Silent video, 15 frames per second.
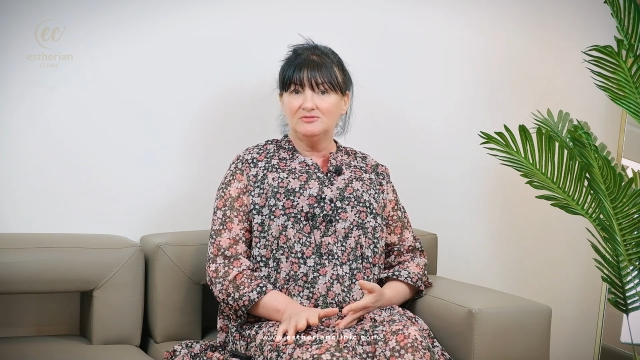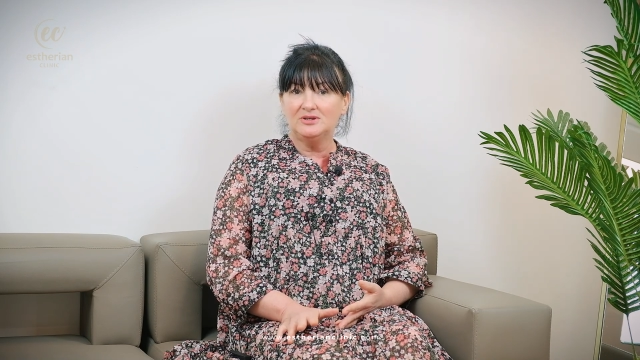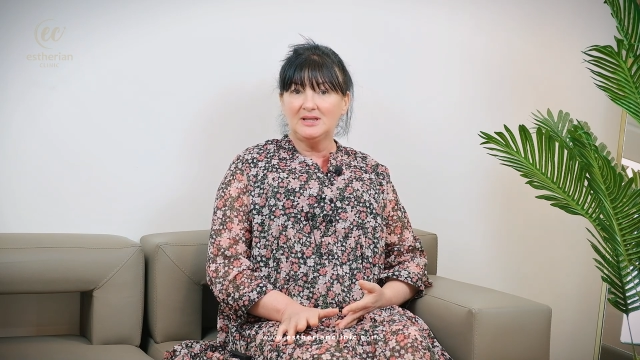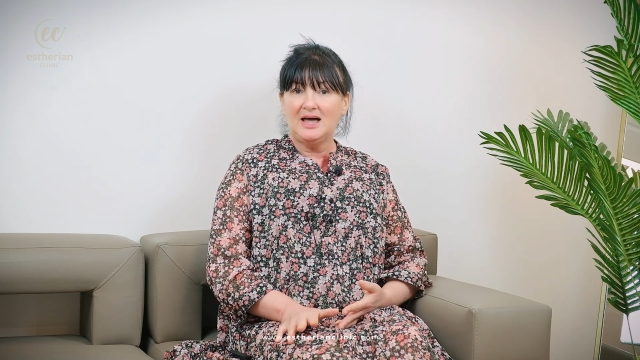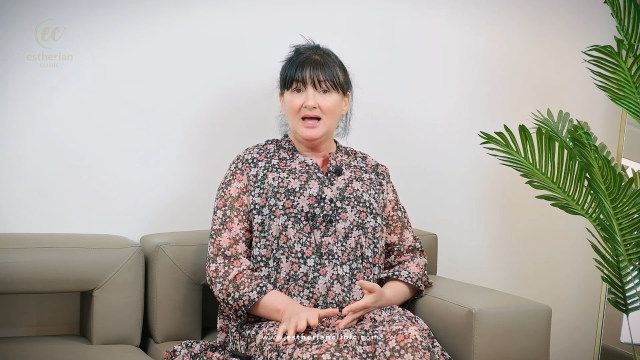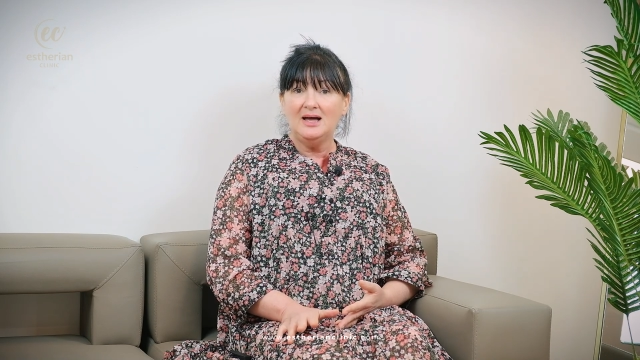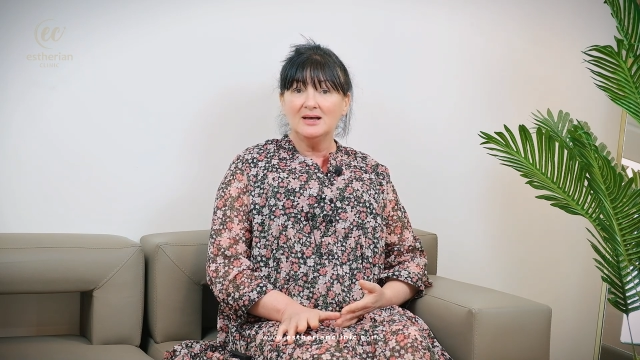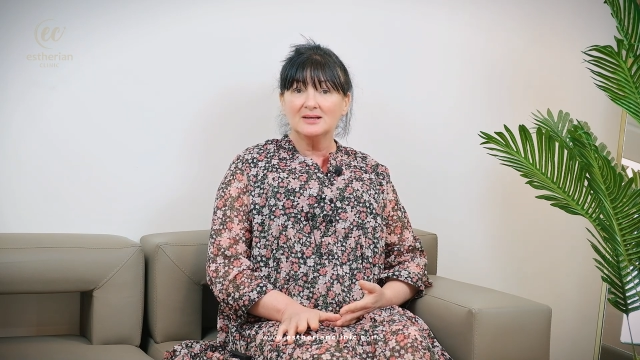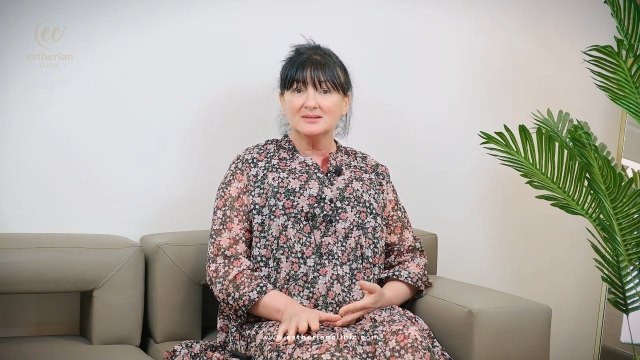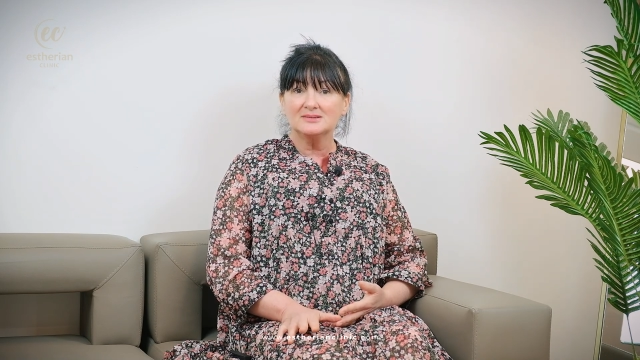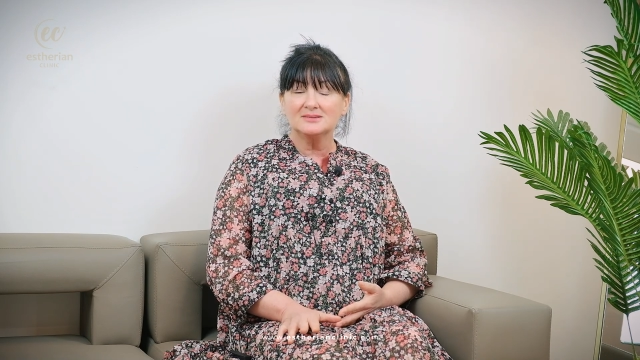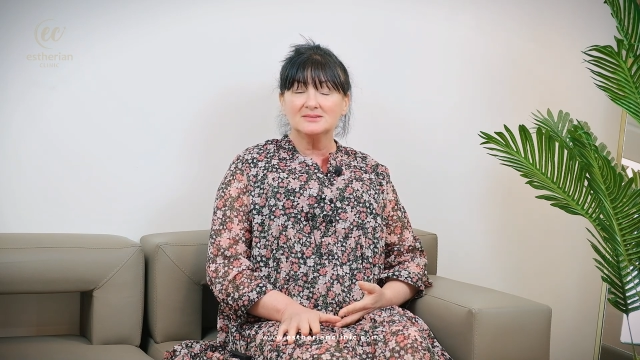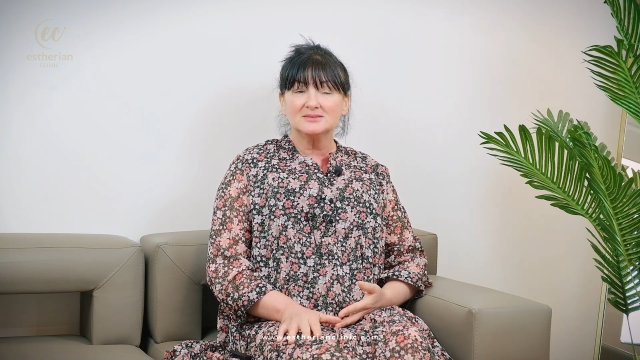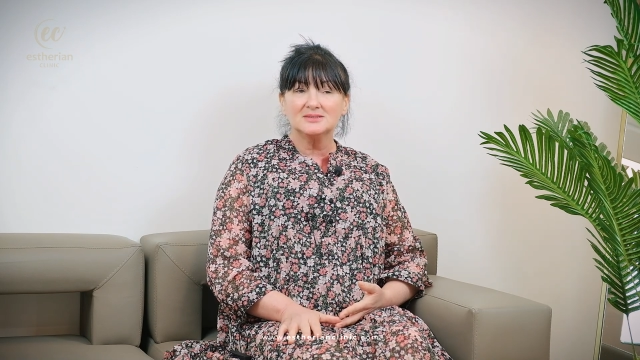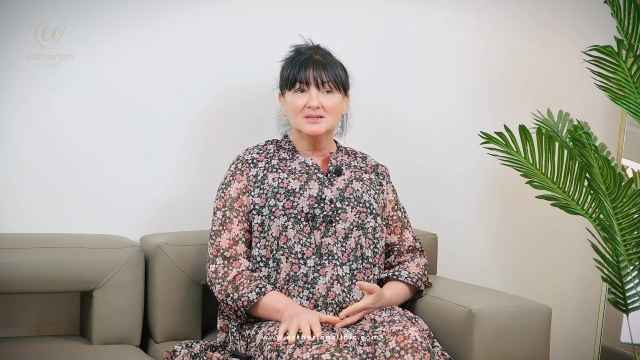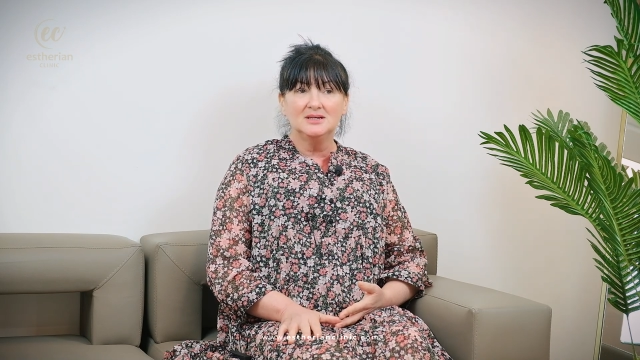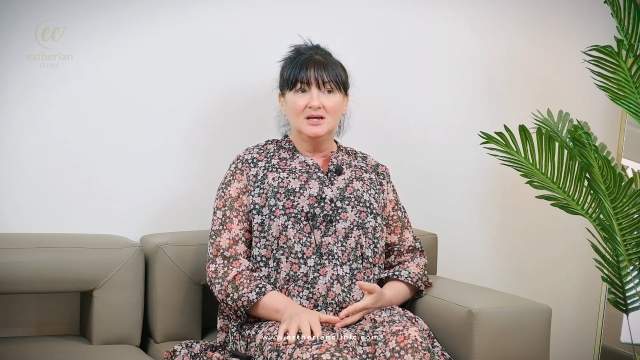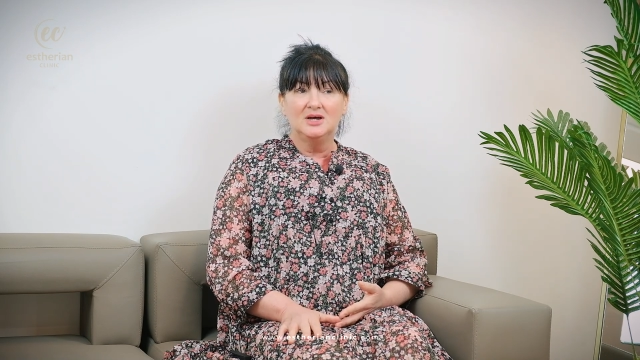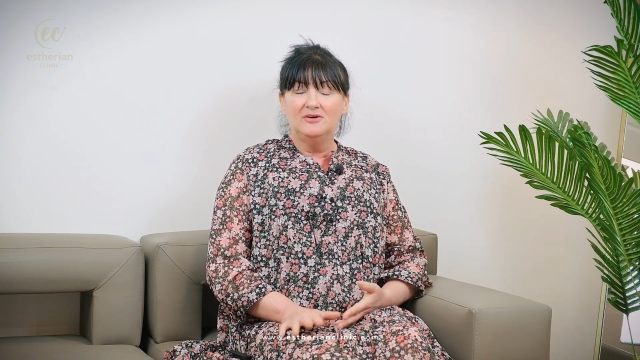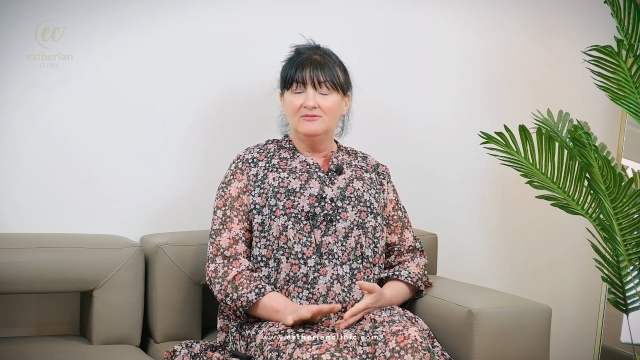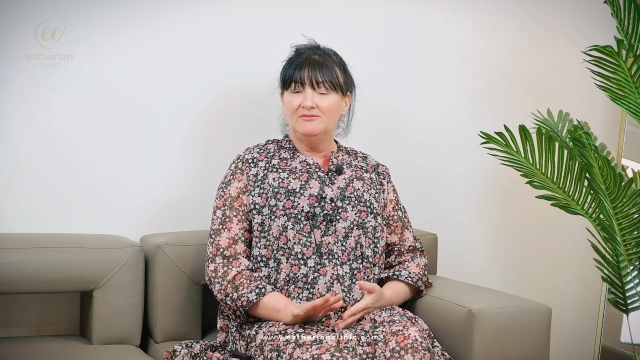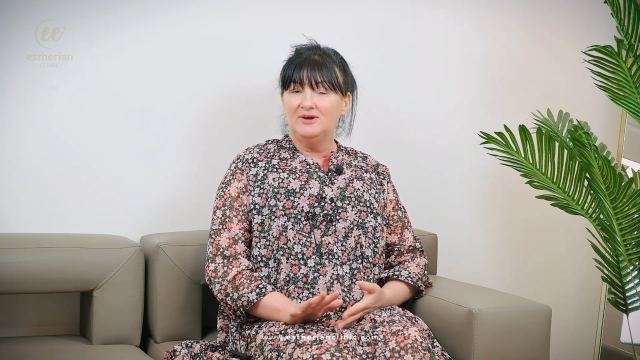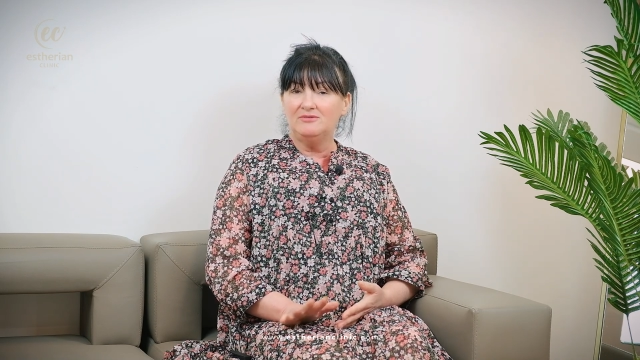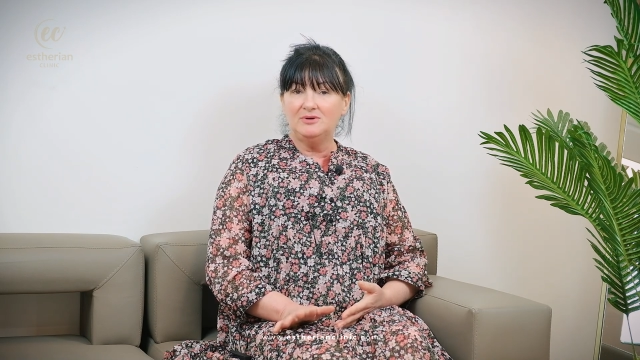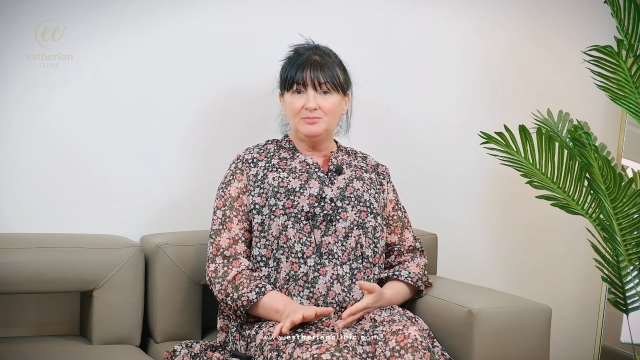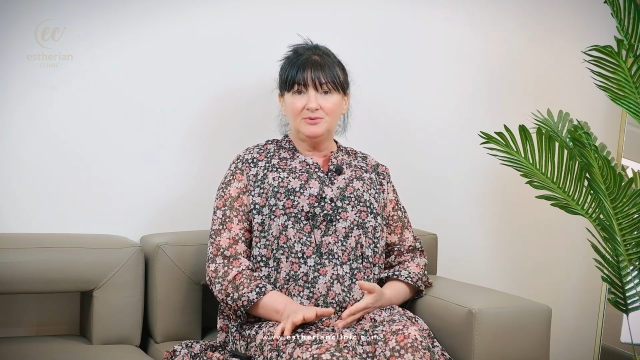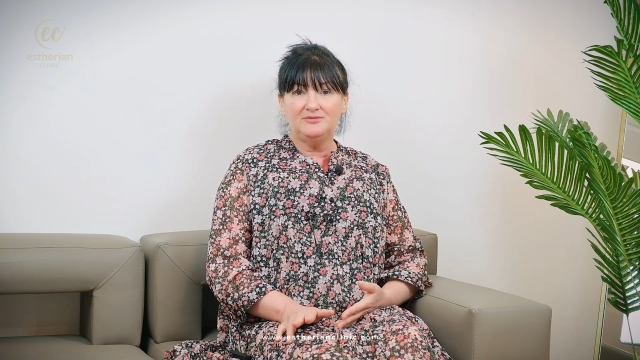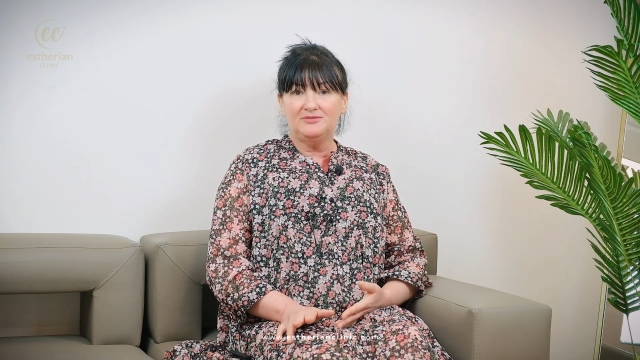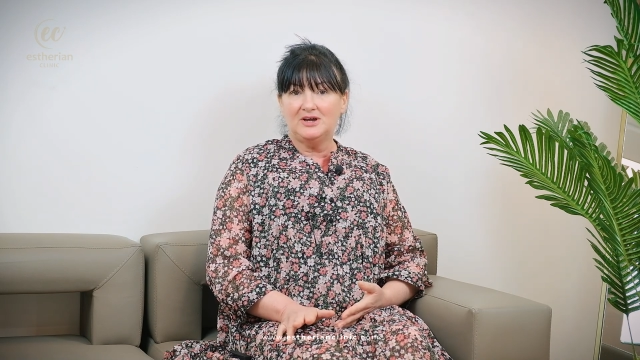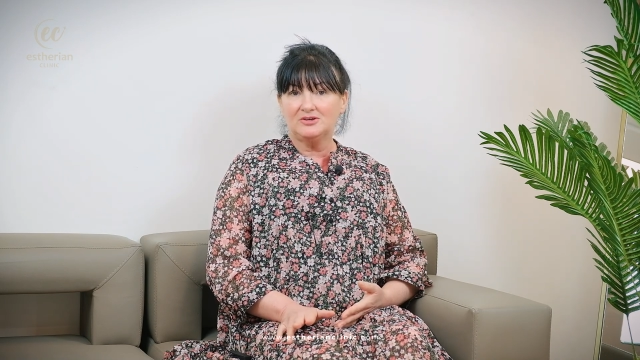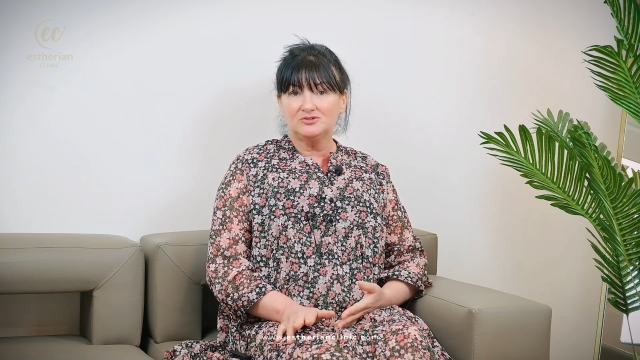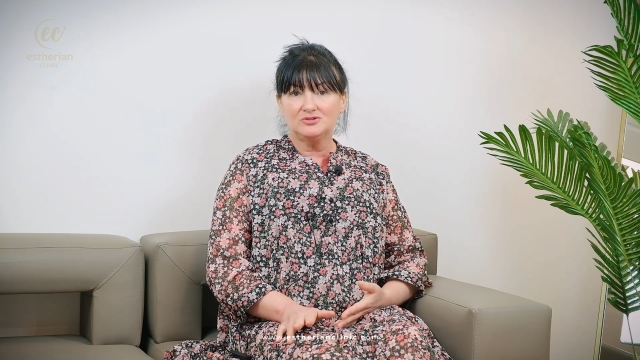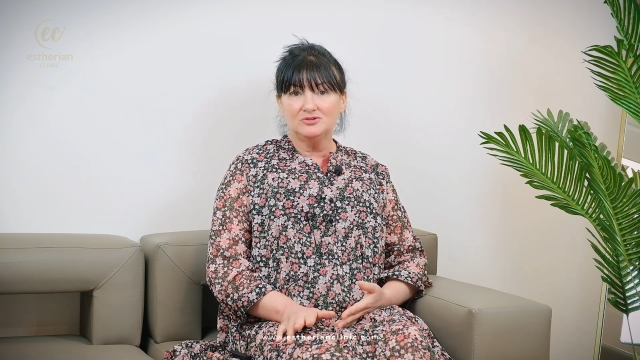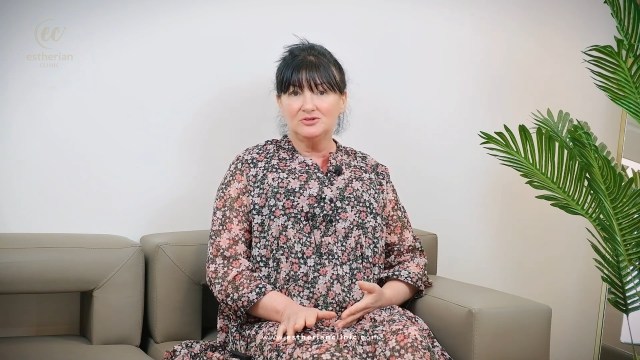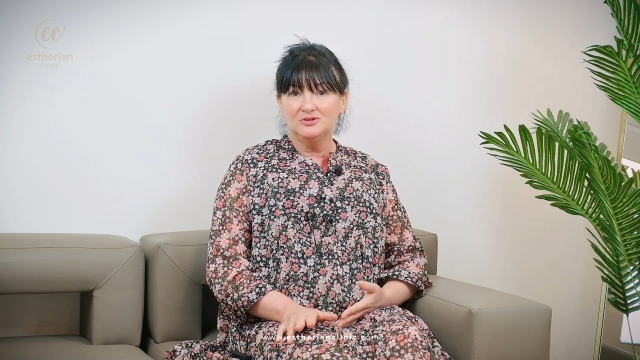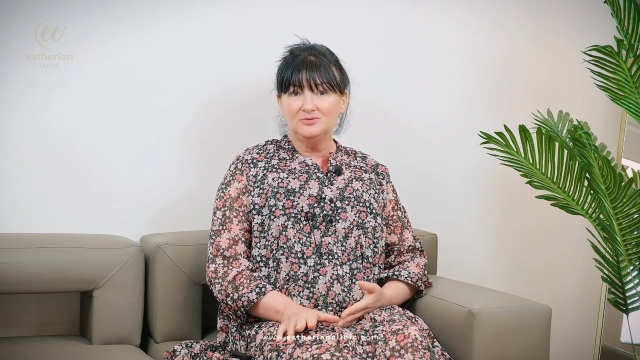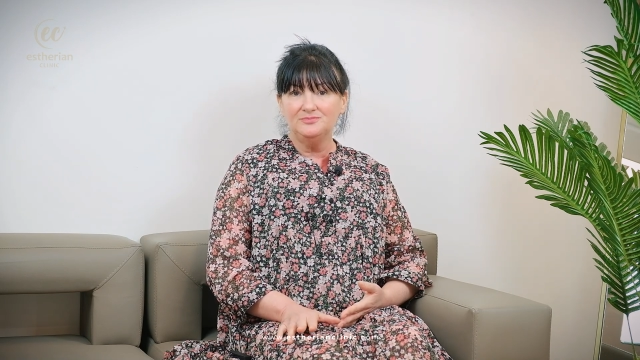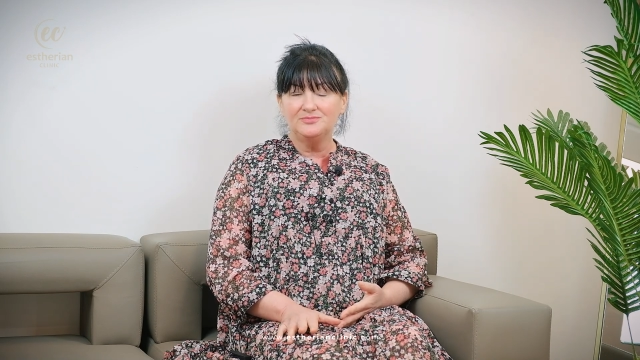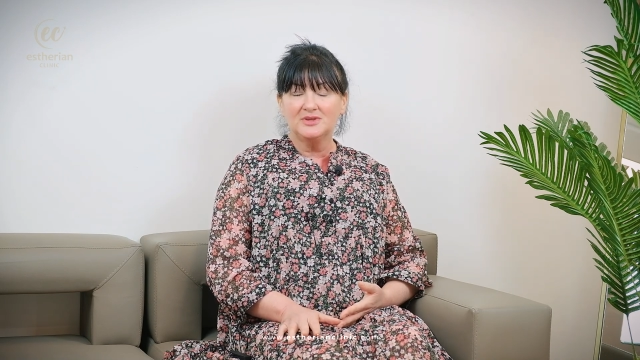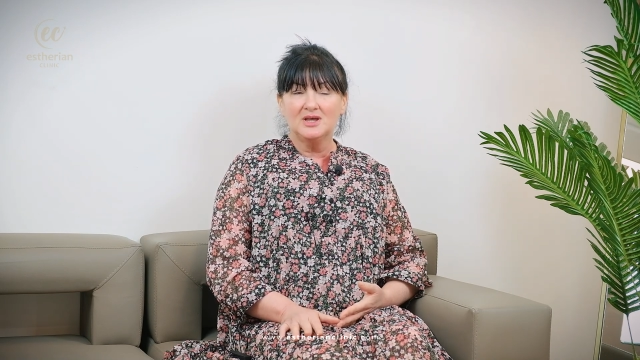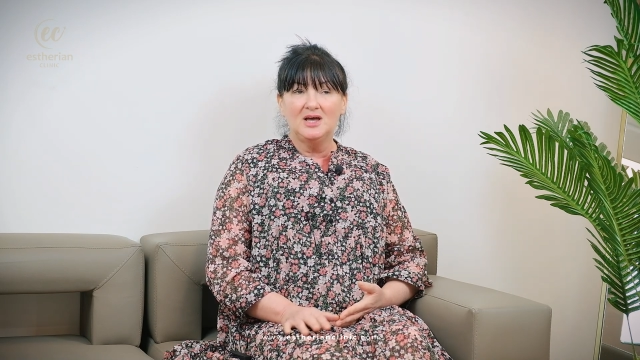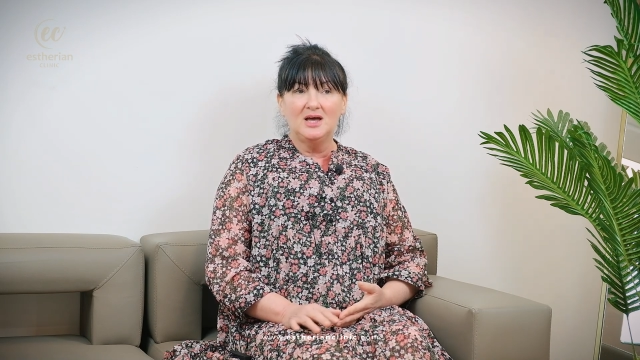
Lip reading: relaxed, very professional.